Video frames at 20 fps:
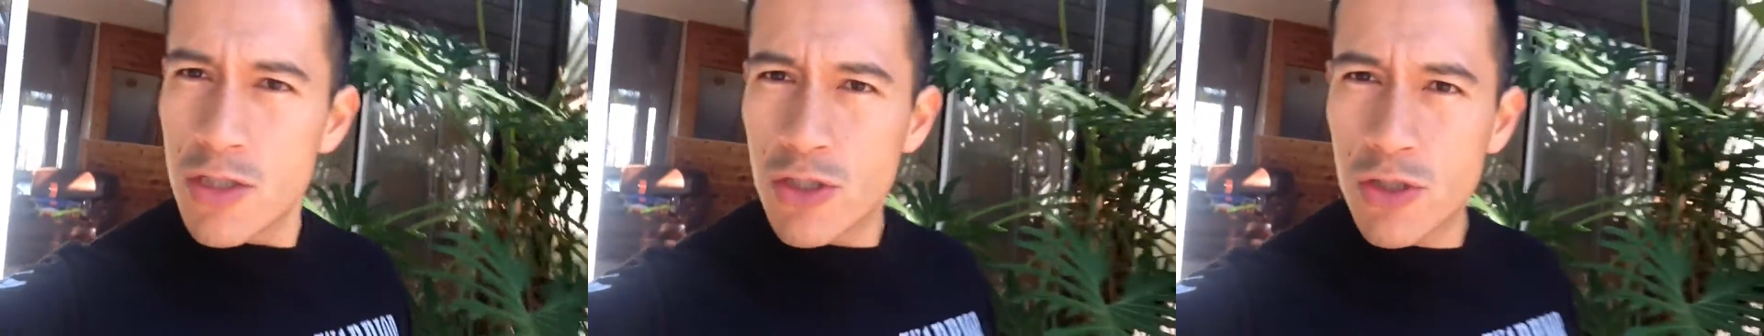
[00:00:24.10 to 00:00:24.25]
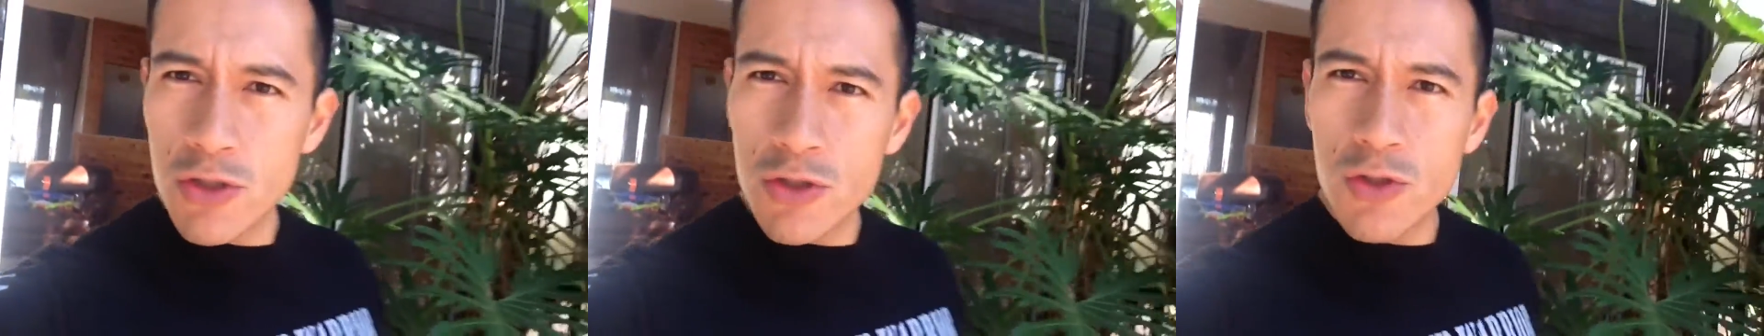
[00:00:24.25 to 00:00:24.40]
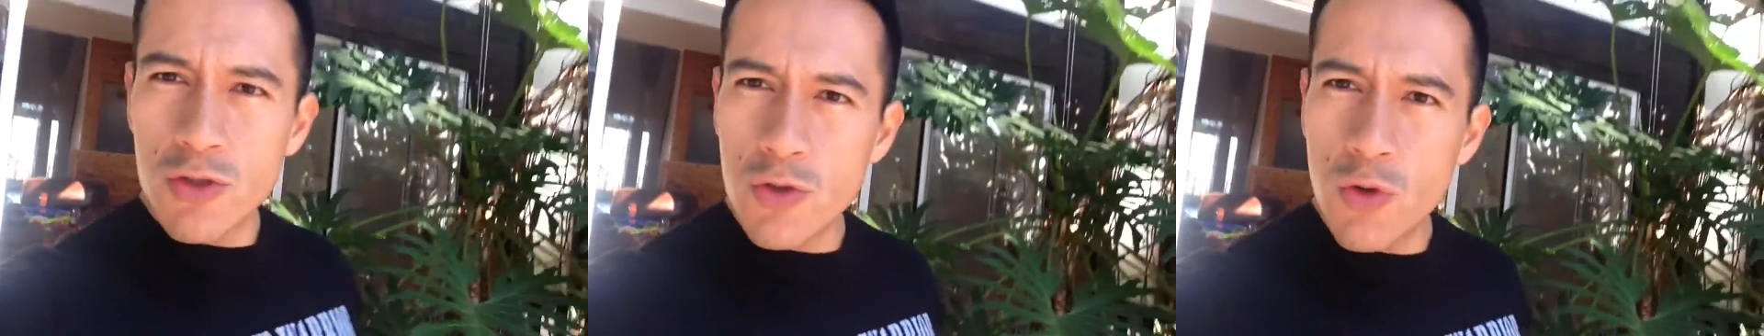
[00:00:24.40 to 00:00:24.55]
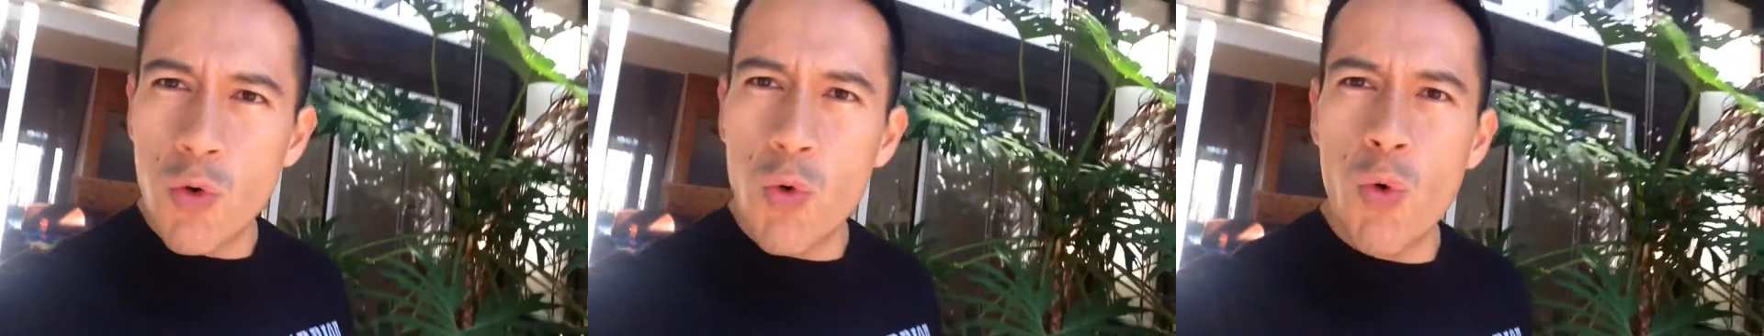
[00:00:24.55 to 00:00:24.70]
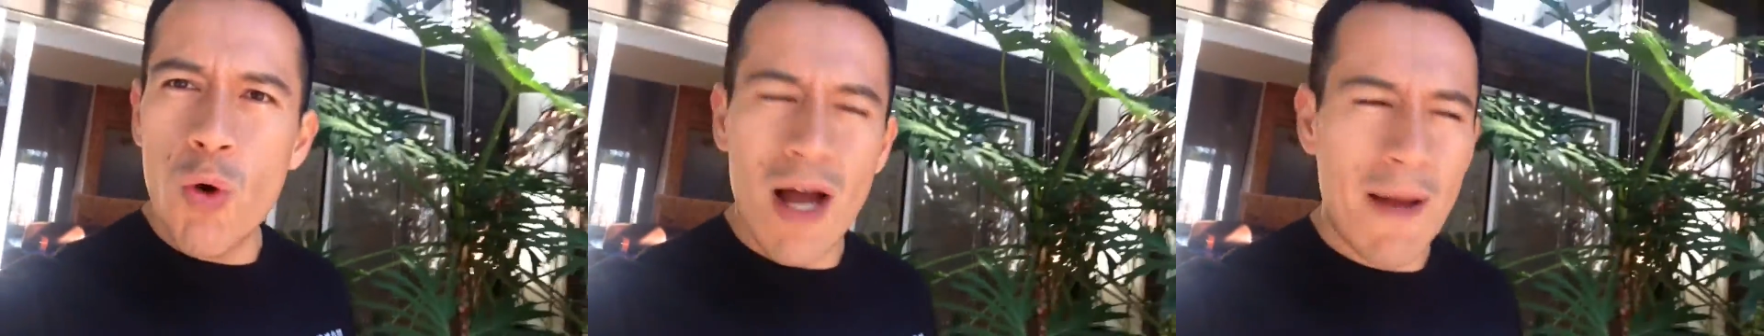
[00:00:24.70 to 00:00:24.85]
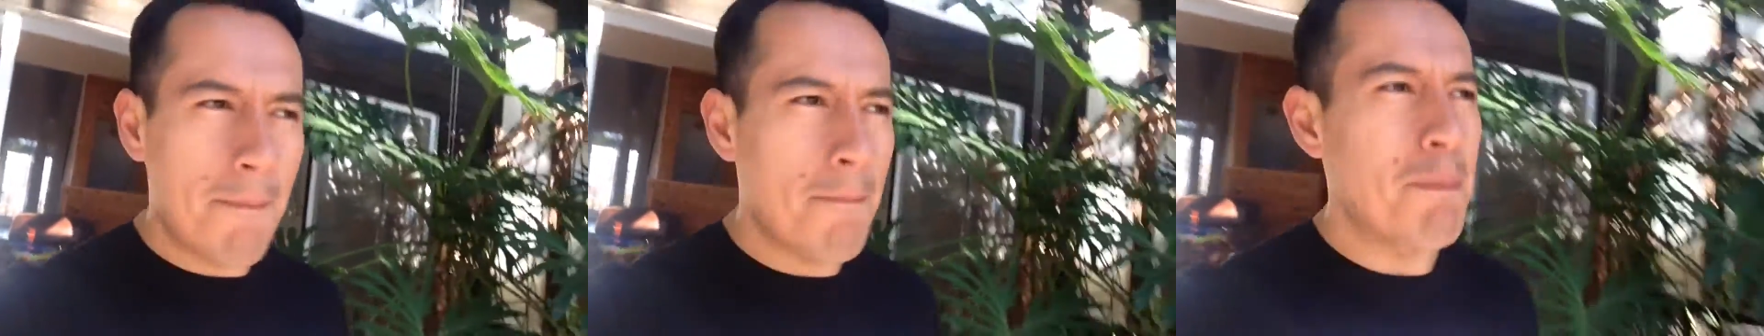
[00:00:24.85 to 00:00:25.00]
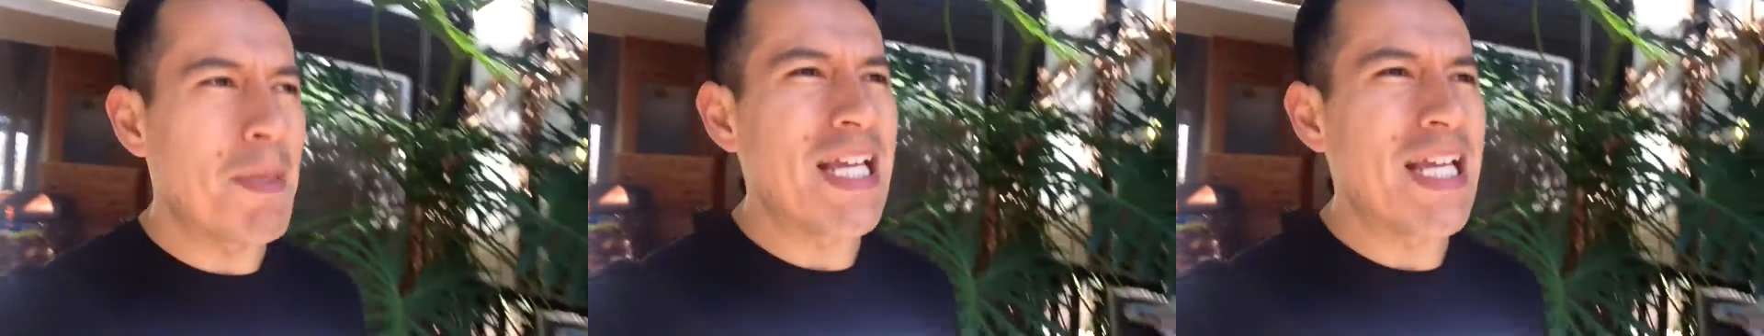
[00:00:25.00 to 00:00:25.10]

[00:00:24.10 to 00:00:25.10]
to do who I'm